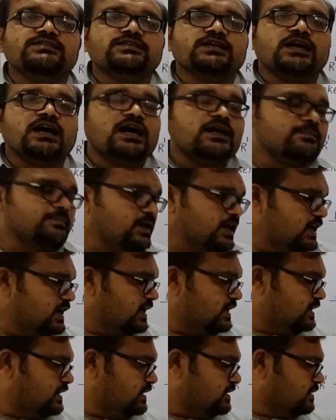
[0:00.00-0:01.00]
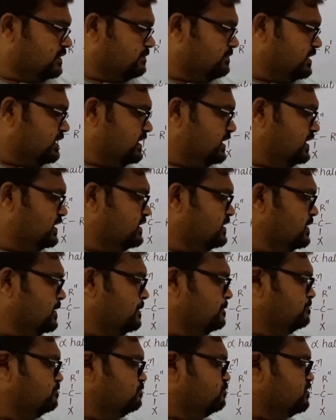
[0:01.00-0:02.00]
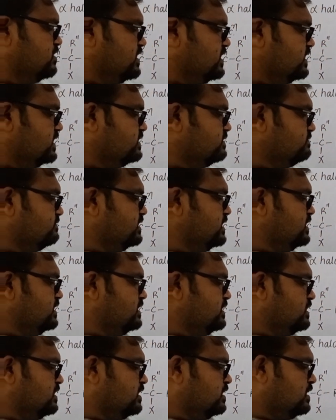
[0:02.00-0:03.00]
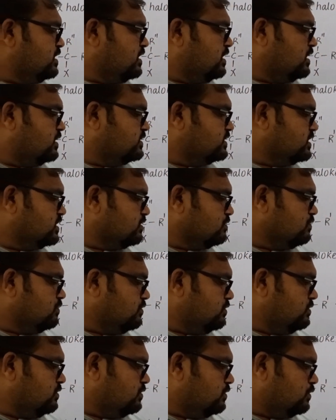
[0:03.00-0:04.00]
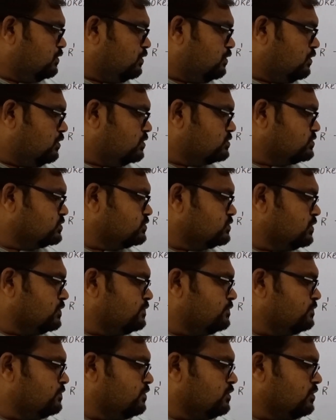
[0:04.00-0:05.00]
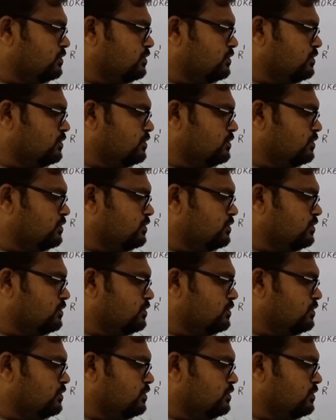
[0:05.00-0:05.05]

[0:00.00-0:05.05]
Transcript: carbanion intermediate, it will undergo loss of